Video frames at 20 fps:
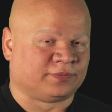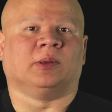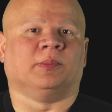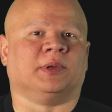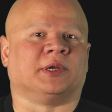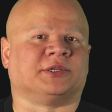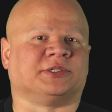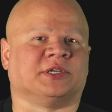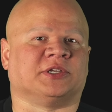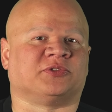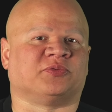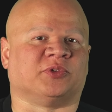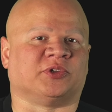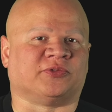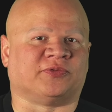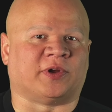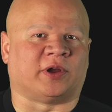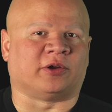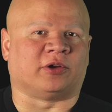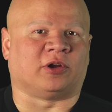And because I
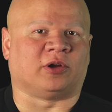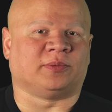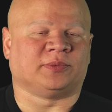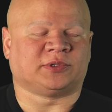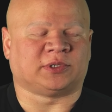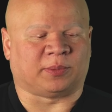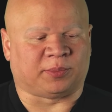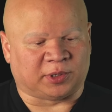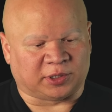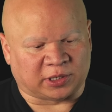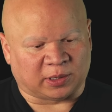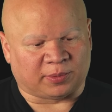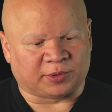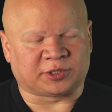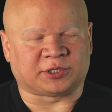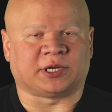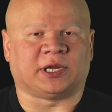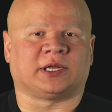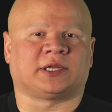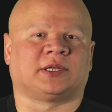switched firearms, I'm going to double
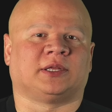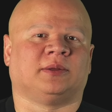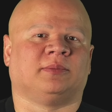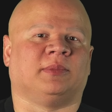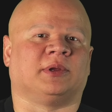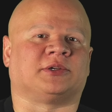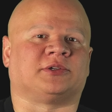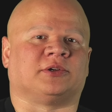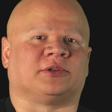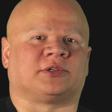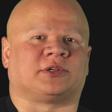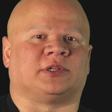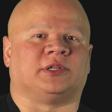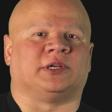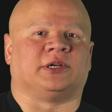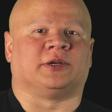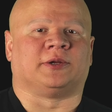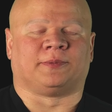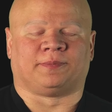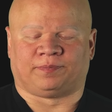check, make sure it's
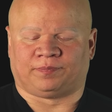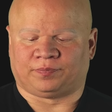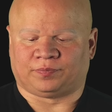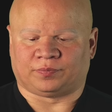clear.